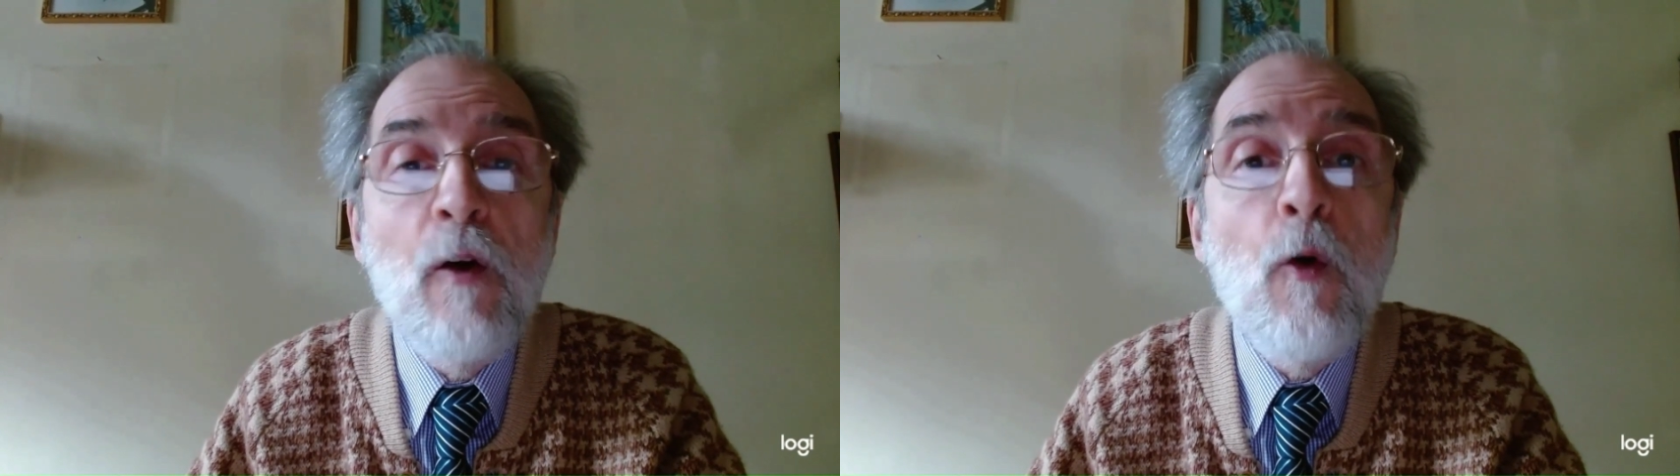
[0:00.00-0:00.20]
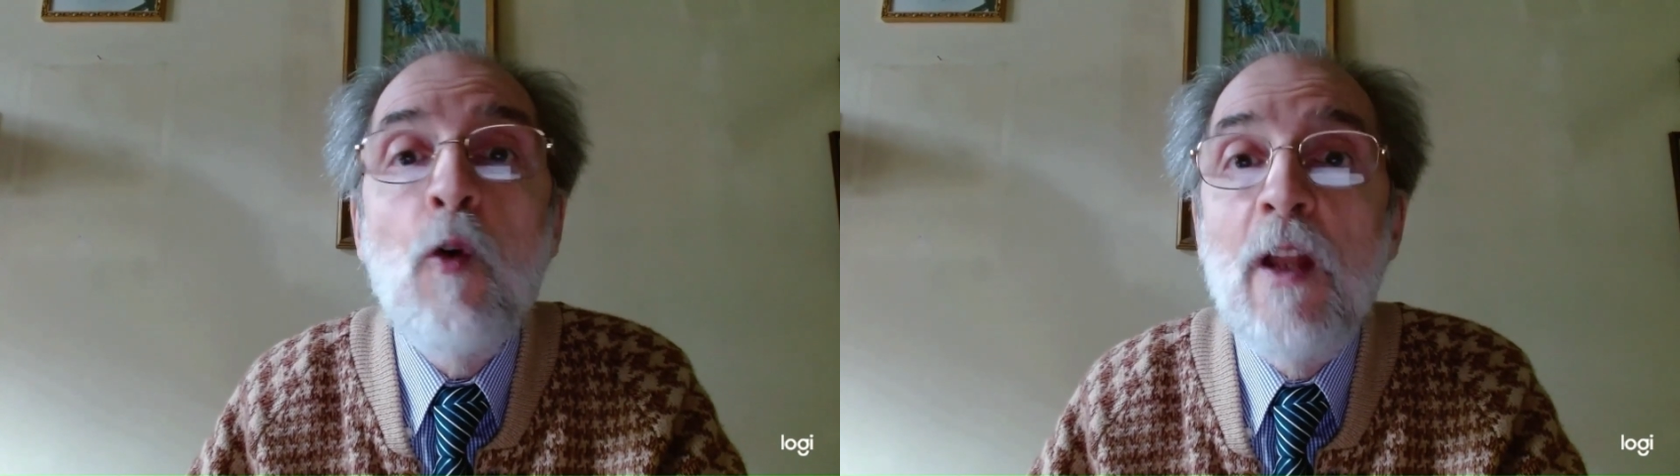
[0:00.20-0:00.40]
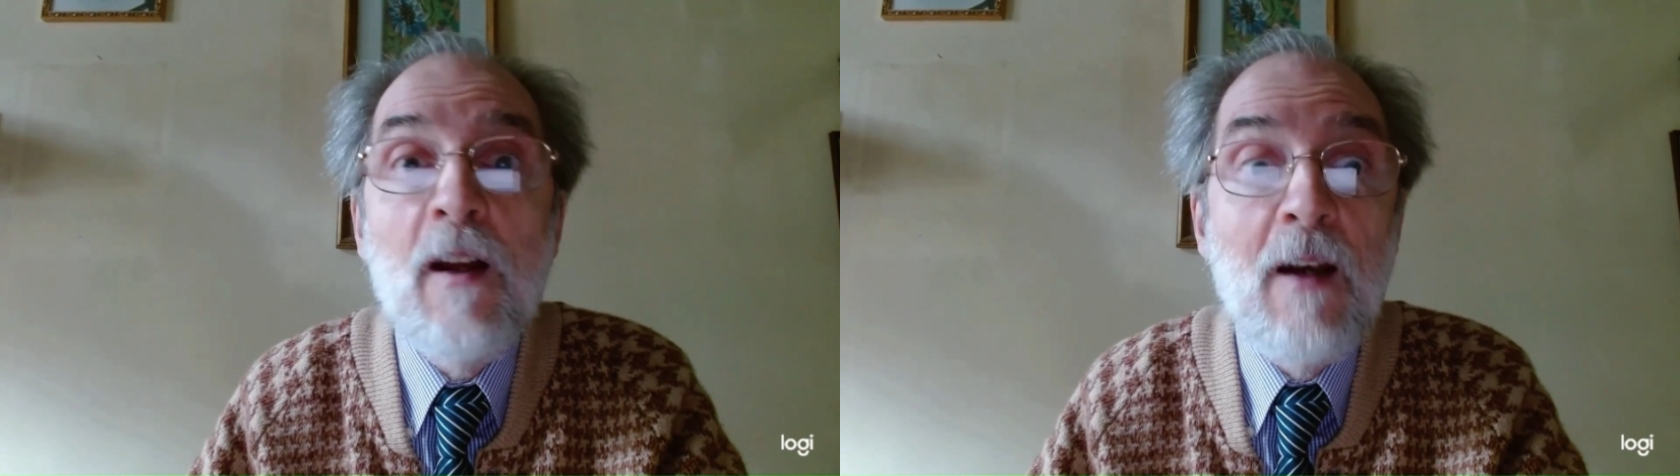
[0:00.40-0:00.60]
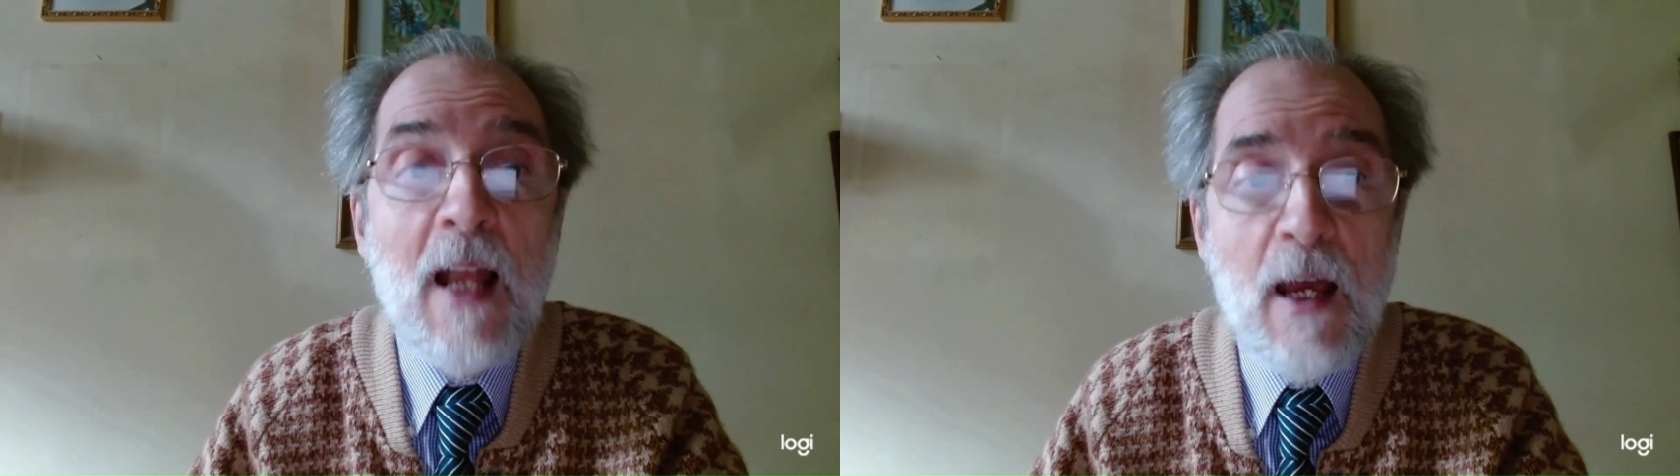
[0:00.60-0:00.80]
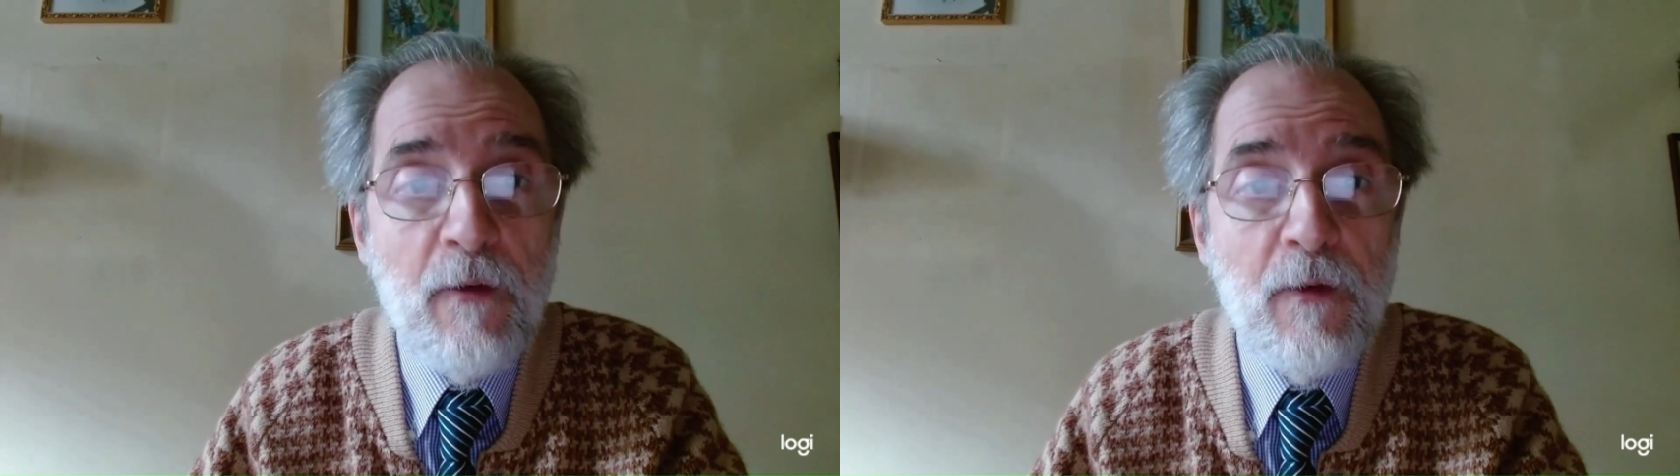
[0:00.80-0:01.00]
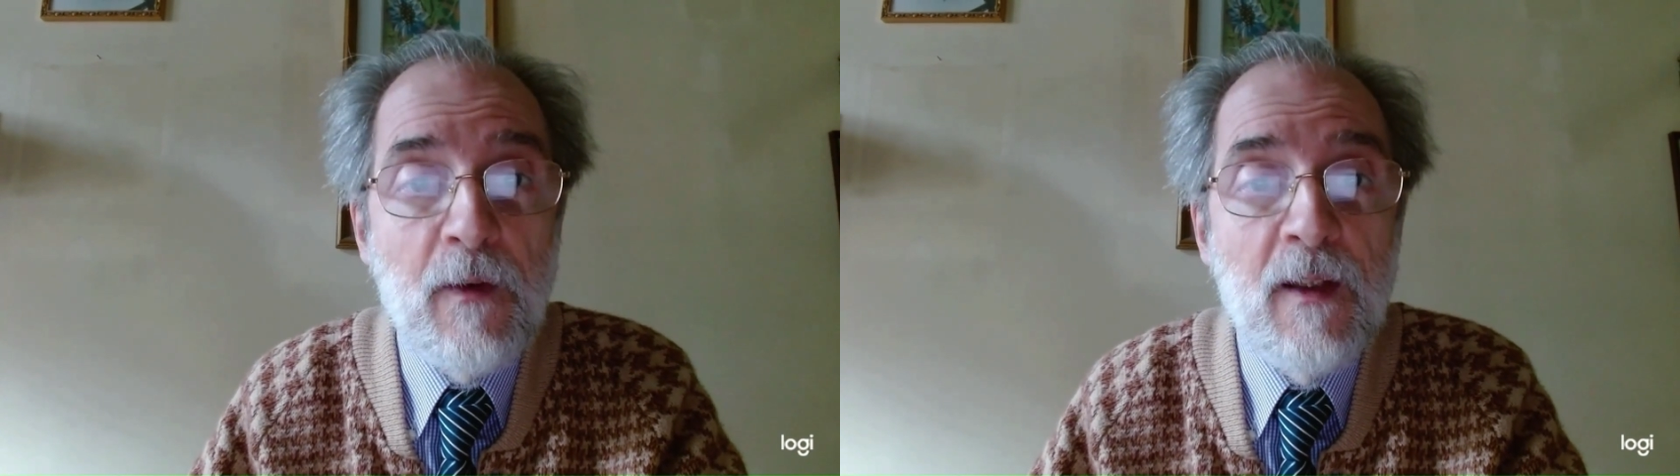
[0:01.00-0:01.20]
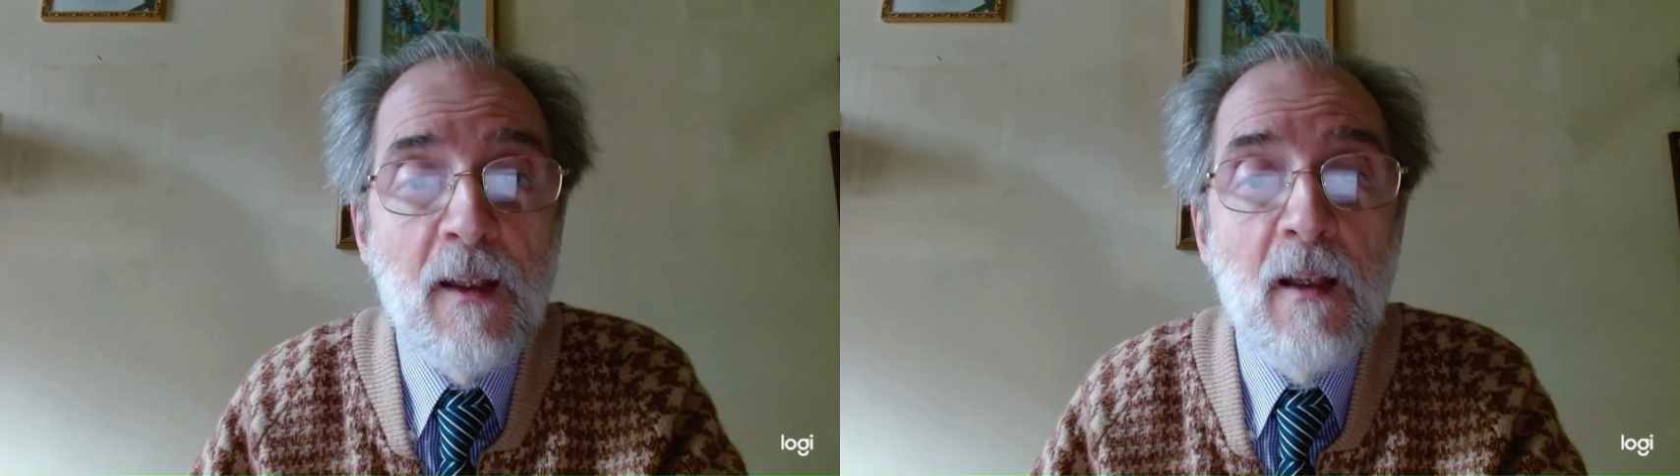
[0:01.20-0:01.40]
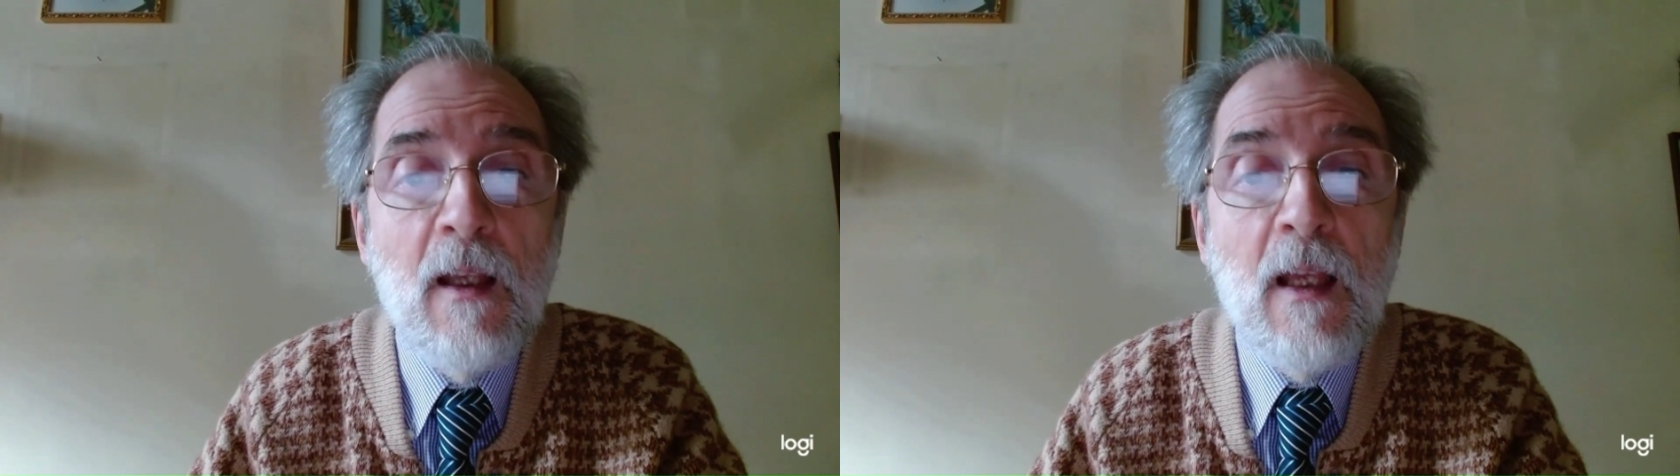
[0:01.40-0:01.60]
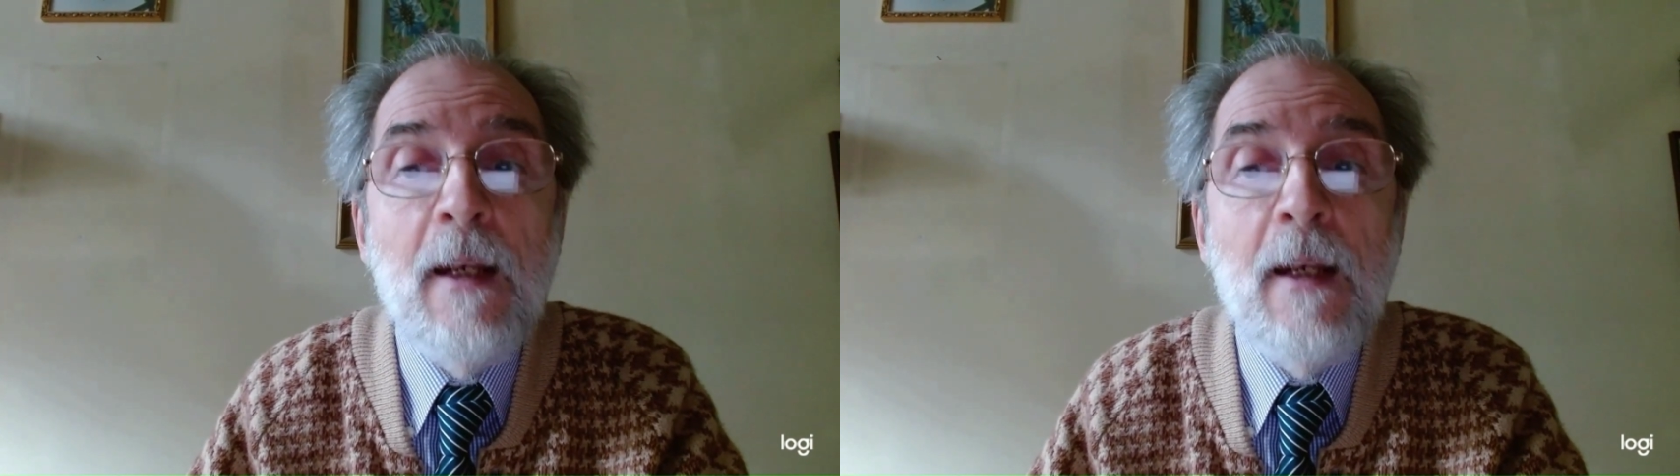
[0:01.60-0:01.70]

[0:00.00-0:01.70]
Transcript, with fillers: teacher all her life,